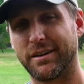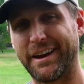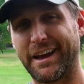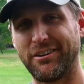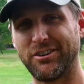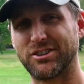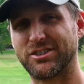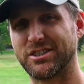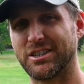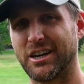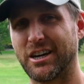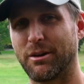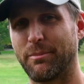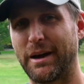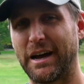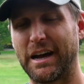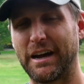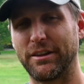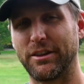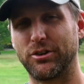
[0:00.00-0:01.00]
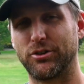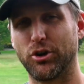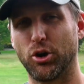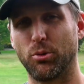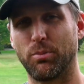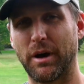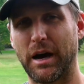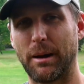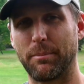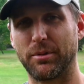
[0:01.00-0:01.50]
Now let's talk about how the doe
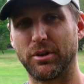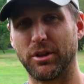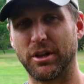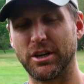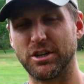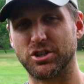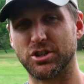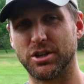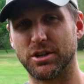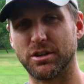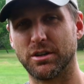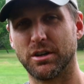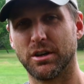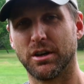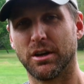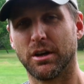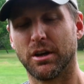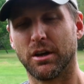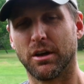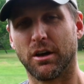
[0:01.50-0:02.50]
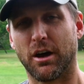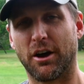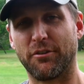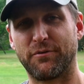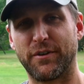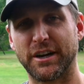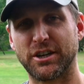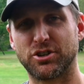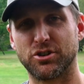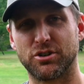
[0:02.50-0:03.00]
population
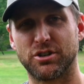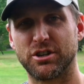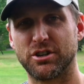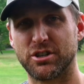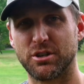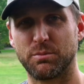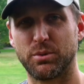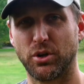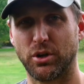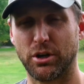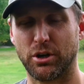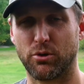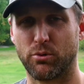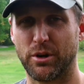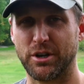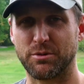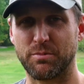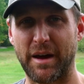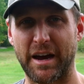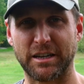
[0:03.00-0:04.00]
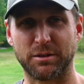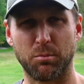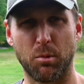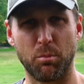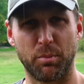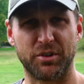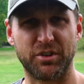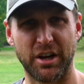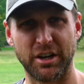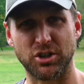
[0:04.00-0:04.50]
affects your deer's ability to reach maximum
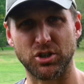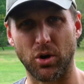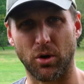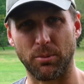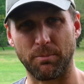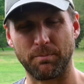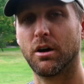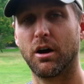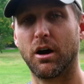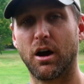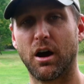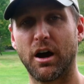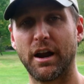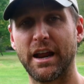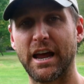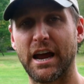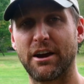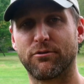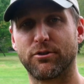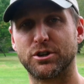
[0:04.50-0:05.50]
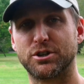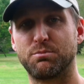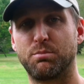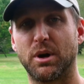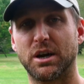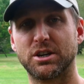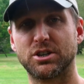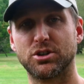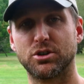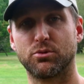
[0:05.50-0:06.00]
potential. On average,
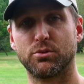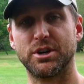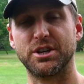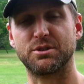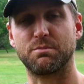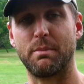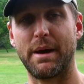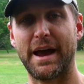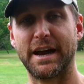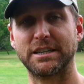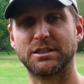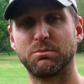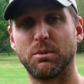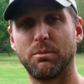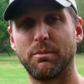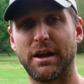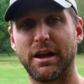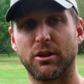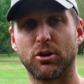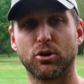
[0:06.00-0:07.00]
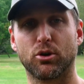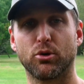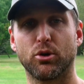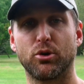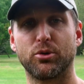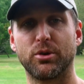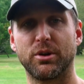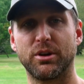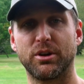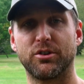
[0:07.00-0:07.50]
bucks should reach maximum antler
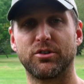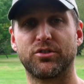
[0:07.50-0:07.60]
growth at year